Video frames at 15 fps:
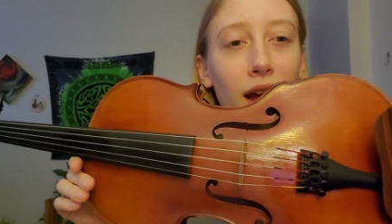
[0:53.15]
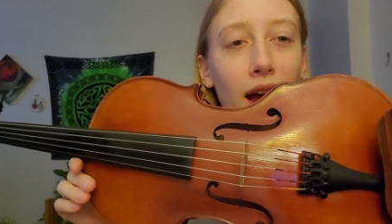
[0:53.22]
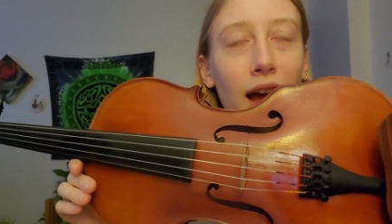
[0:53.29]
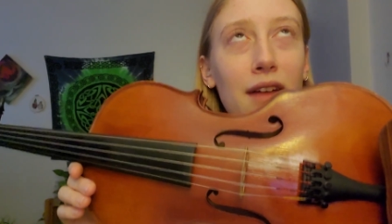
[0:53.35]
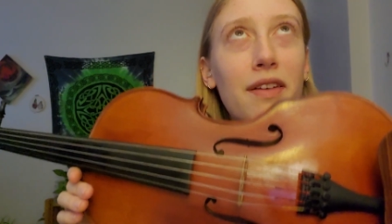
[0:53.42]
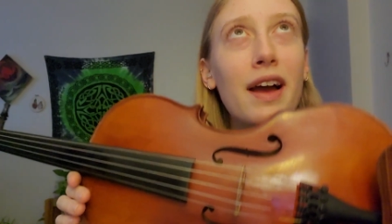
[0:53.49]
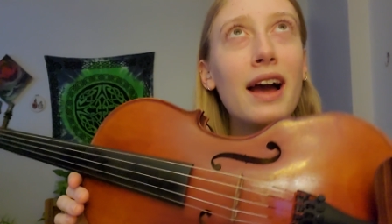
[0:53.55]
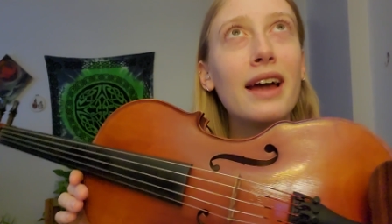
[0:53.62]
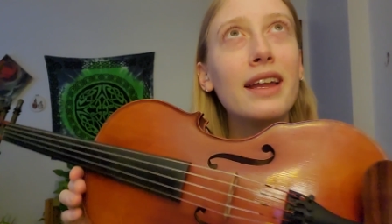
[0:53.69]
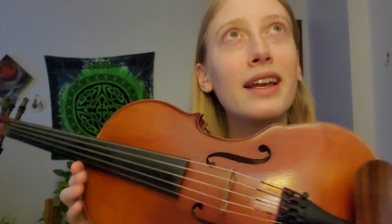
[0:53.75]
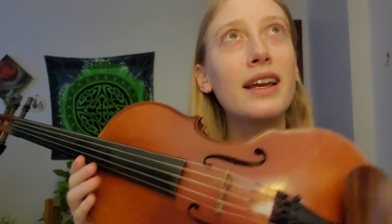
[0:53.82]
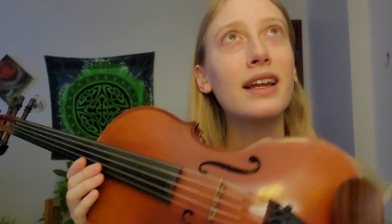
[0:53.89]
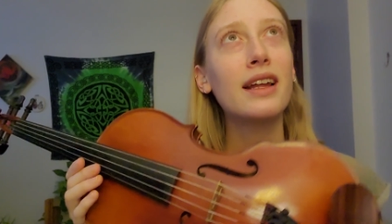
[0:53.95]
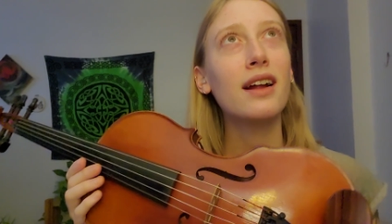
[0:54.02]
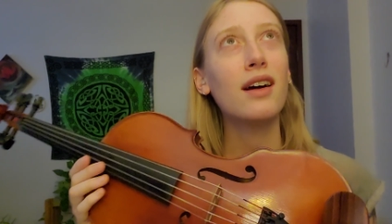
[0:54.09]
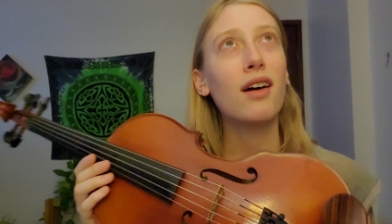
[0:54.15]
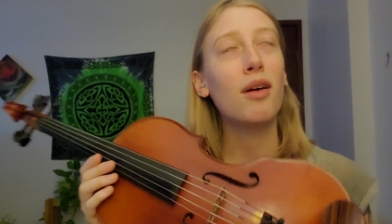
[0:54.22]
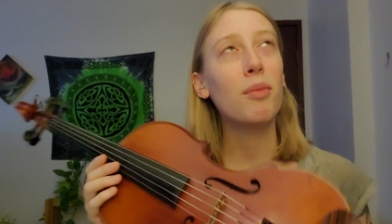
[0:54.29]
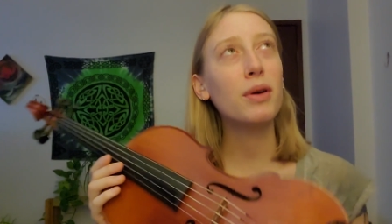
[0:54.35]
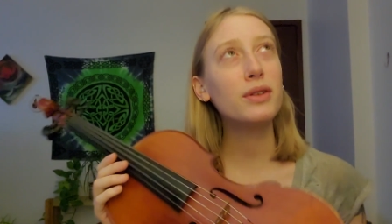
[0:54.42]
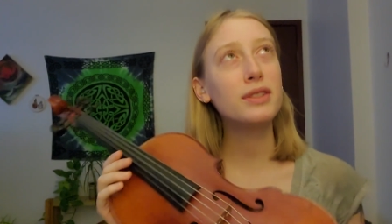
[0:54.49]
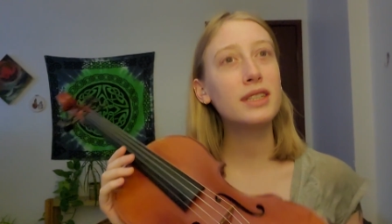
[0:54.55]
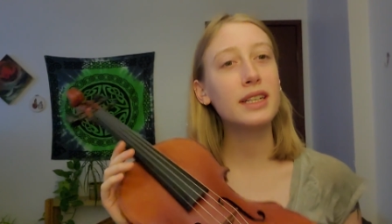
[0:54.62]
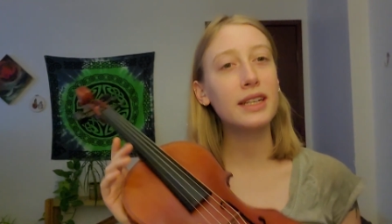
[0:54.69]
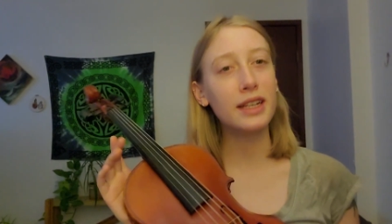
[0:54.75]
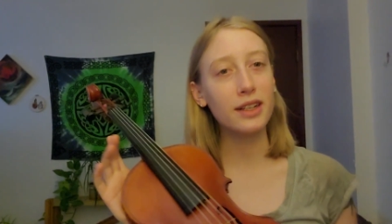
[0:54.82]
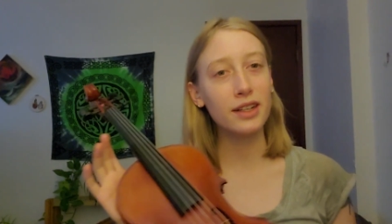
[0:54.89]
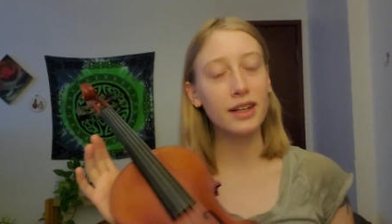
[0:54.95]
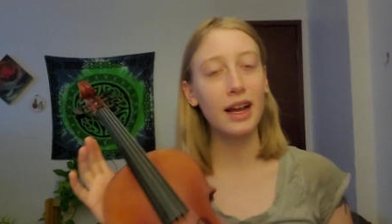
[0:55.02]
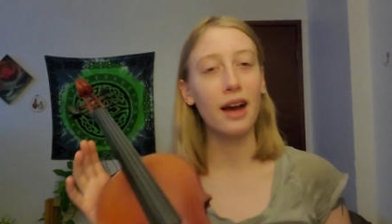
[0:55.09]
I've had it almost a
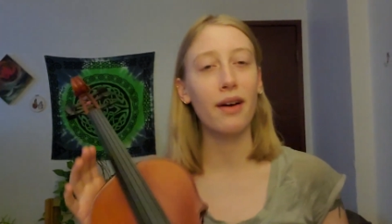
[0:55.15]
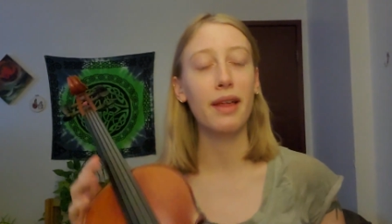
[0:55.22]
year now.